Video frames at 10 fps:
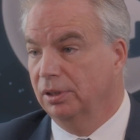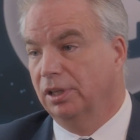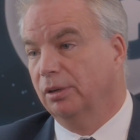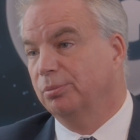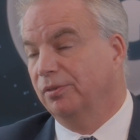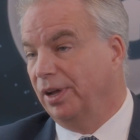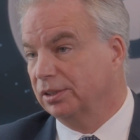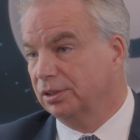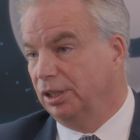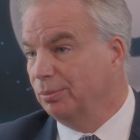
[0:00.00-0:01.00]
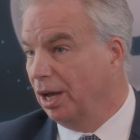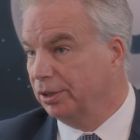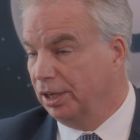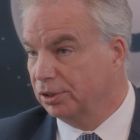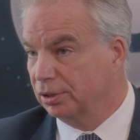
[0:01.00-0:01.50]
It prevents
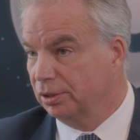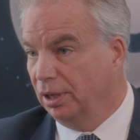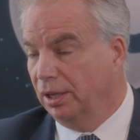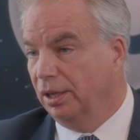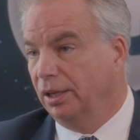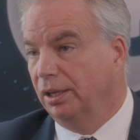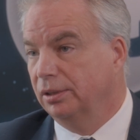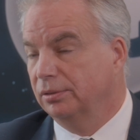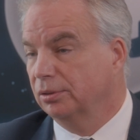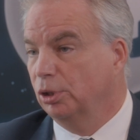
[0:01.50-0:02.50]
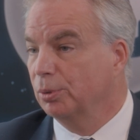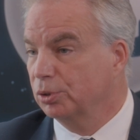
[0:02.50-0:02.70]
demyelination in Cooper's